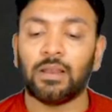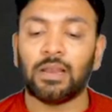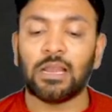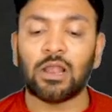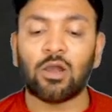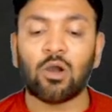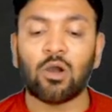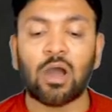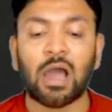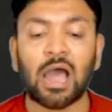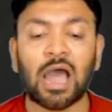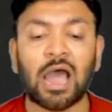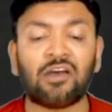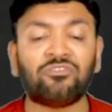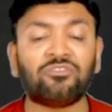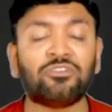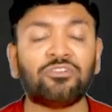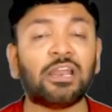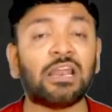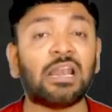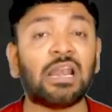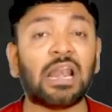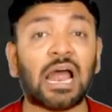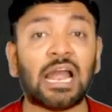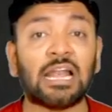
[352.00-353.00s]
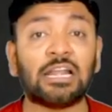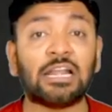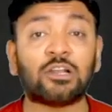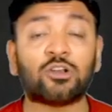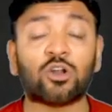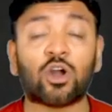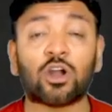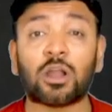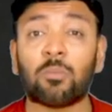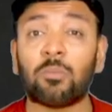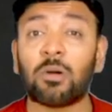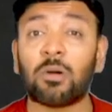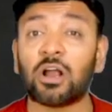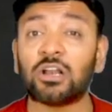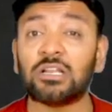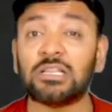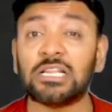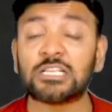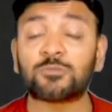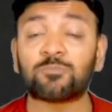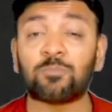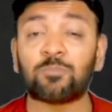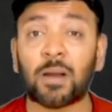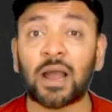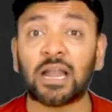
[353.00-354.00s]
Now, after I talk about
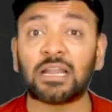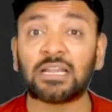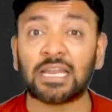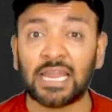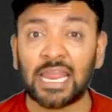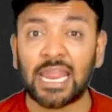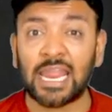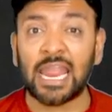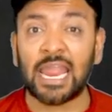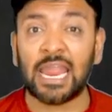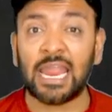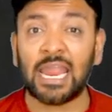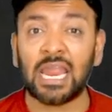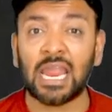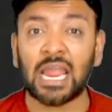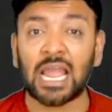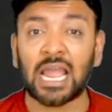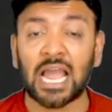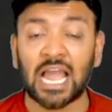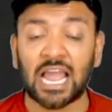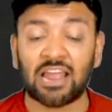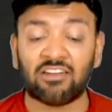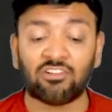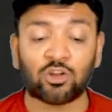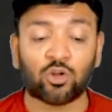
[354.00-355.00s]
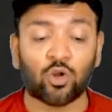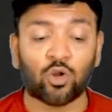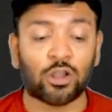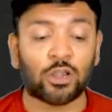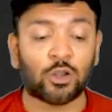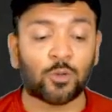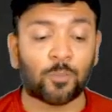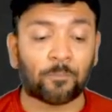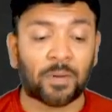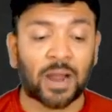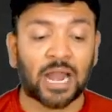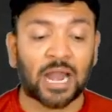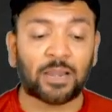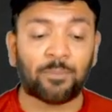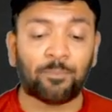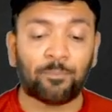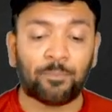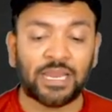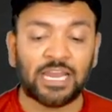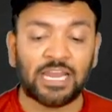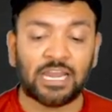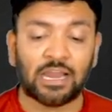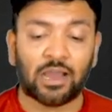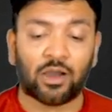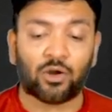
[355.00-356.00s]
this part A, I will go into part
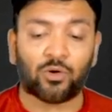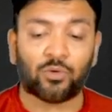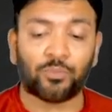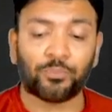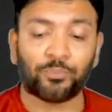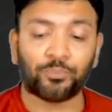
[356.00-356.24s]
B now,